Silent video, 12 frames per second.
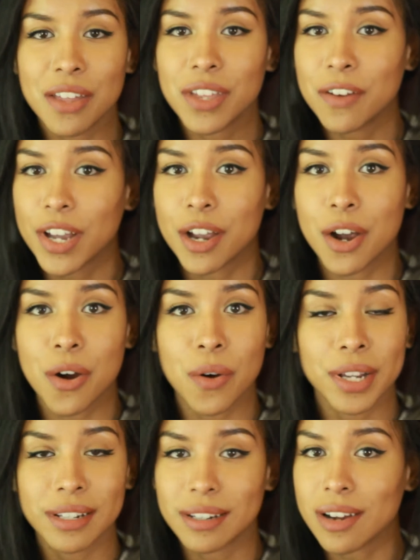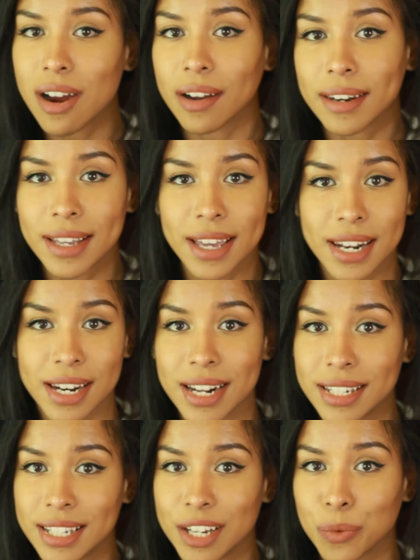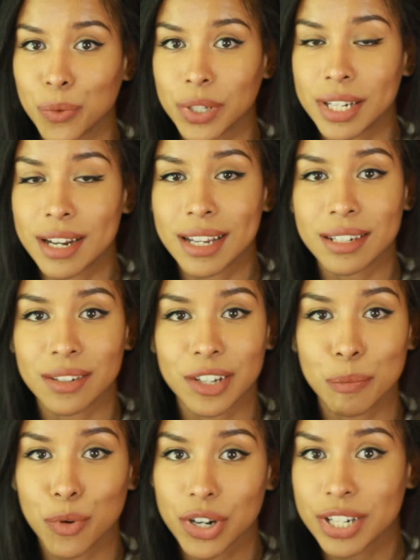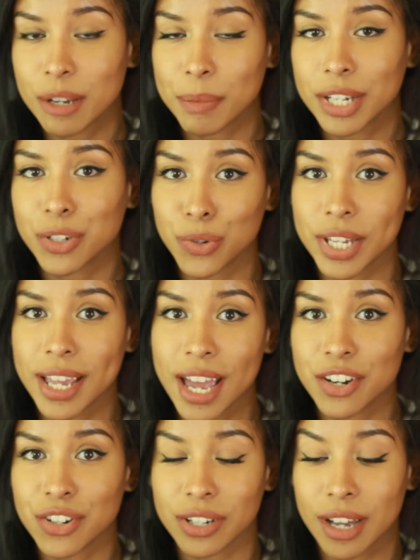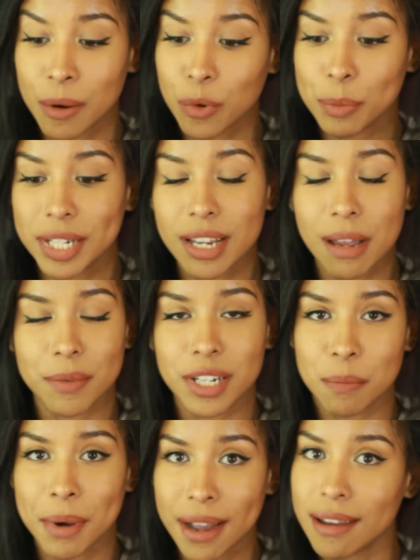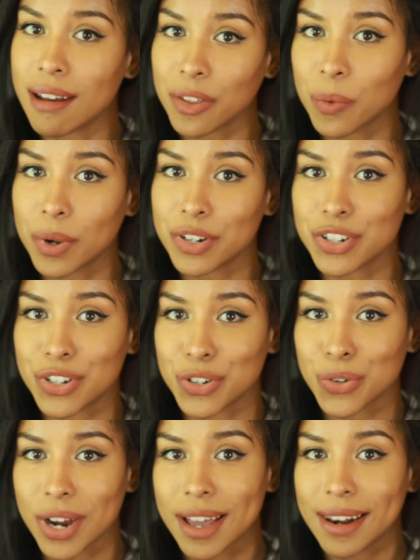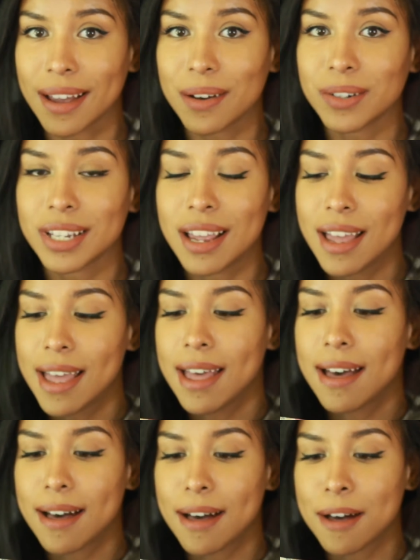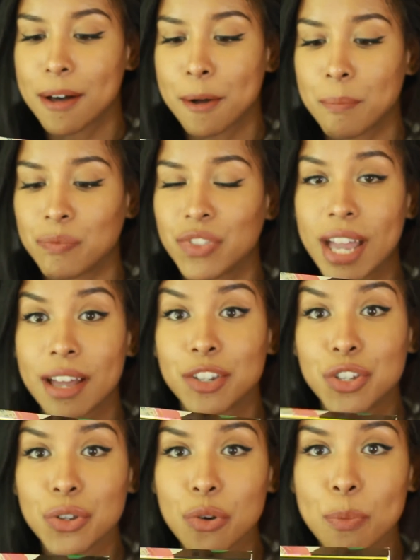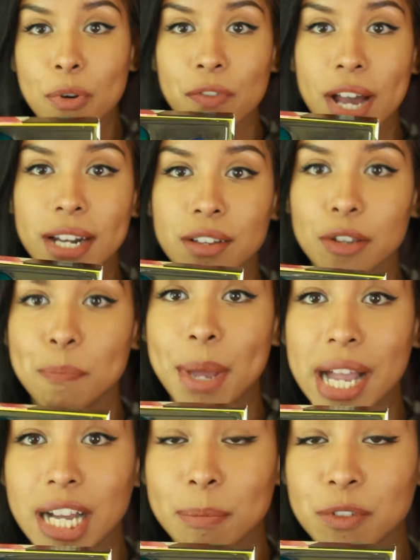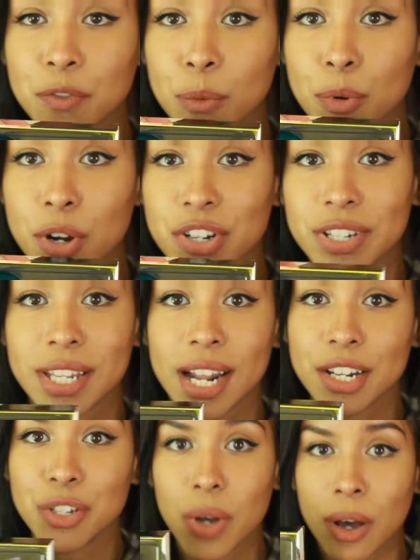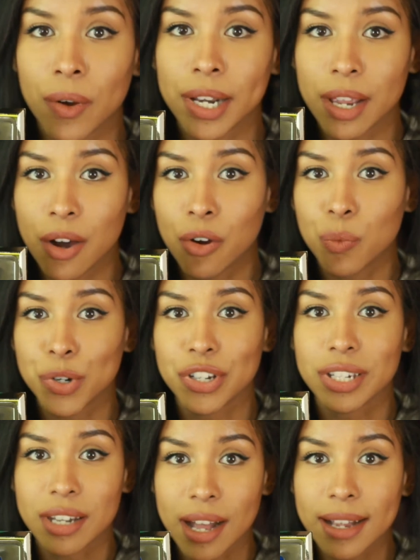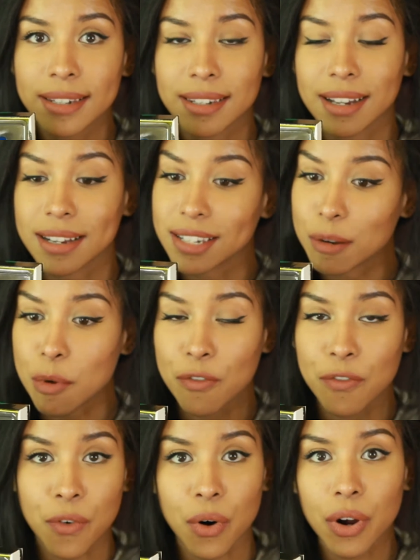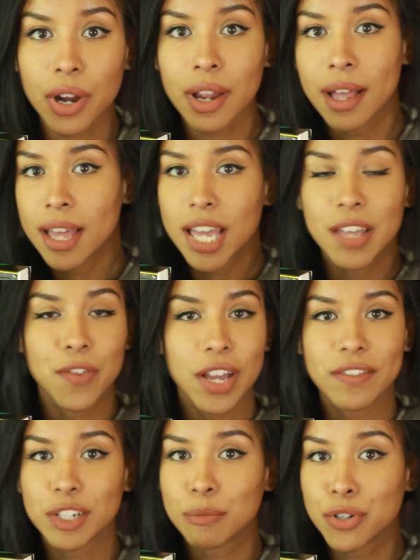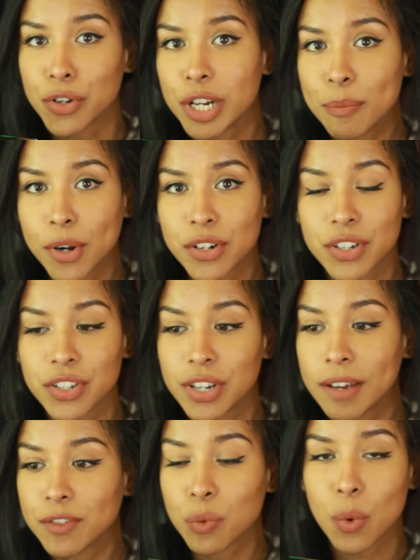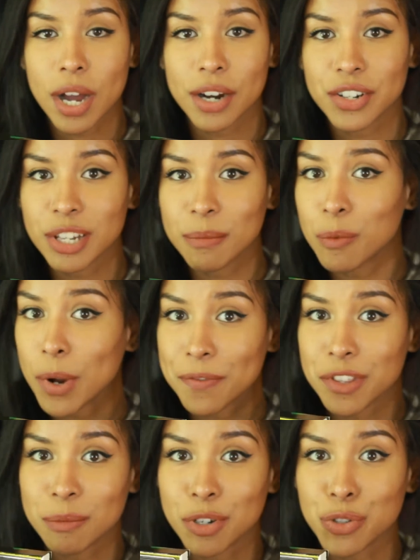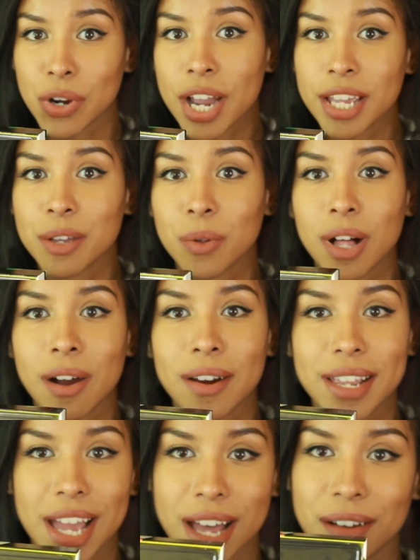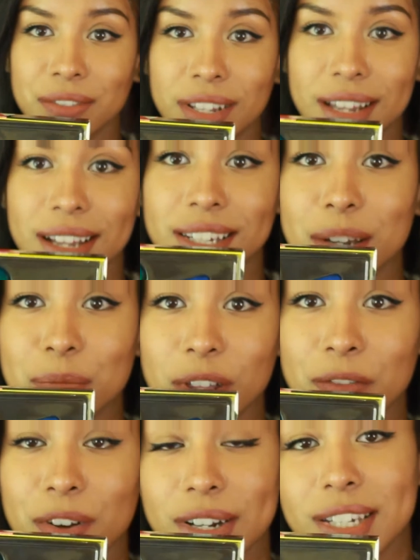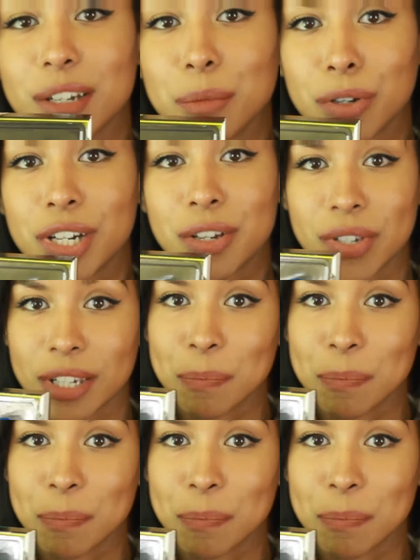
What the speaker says: that if I go into Target again and I see a really nice looking brush set by Sonia Kashuk, I will be tempted to buy another one just to try it out. They do provide good backups for brushes that I do already own, which is nice. Like I said before, if you have some dirty brushes and you have to wash them and wait for them to dry, you will already have like something very similar to use as